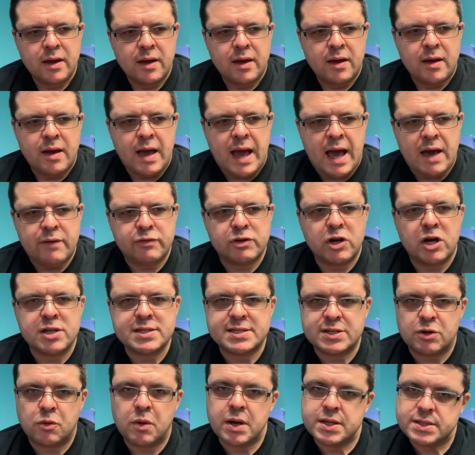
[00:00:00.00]
have
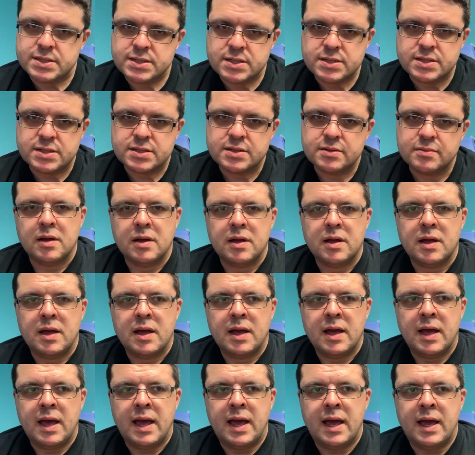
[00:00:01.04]
consequences.
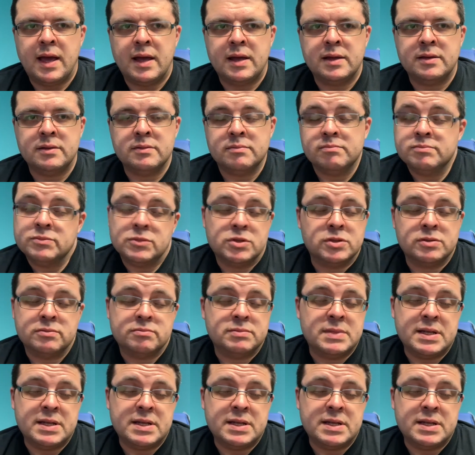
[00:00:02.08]
And